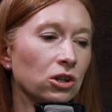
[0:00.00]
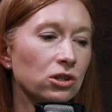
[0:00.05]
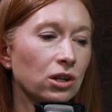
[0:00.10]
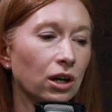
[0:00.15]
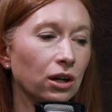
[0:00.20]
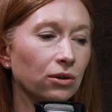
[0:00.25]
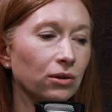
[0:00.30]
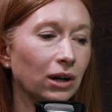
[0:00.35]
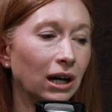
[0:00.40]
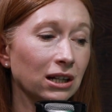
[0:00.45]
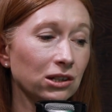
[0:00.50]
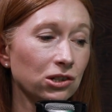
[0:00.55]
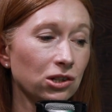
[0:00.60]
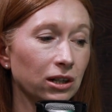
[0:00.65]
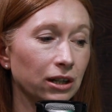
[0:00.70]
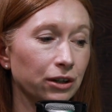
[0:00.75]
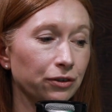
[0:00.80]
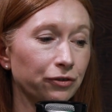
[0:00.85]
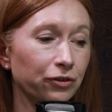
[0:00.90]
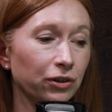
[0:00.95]
So
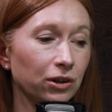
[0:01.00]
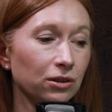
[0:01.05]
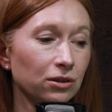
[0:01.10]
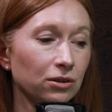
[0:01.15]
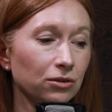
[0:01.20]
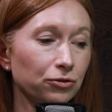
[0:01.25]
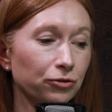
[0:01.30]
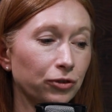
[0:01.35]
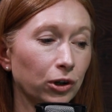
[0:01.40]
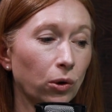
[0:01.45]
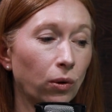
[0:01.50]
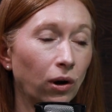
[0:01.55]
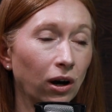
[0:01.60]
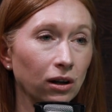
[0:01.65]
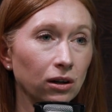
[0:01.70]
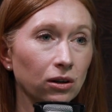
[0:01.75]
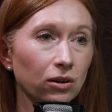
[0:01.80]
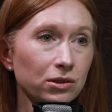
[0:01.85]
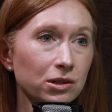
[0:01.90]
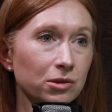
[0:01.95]
actually, for quite
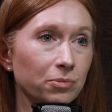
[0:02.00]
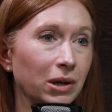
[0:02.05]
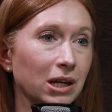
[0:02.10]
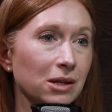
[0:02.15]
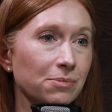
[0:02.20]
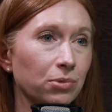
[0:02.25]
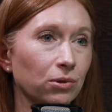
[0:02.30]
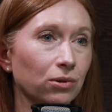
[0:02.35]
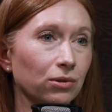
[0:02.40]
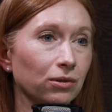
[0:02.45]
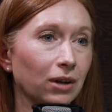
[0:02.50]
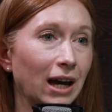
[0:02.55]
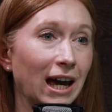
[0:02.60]
a lot of people,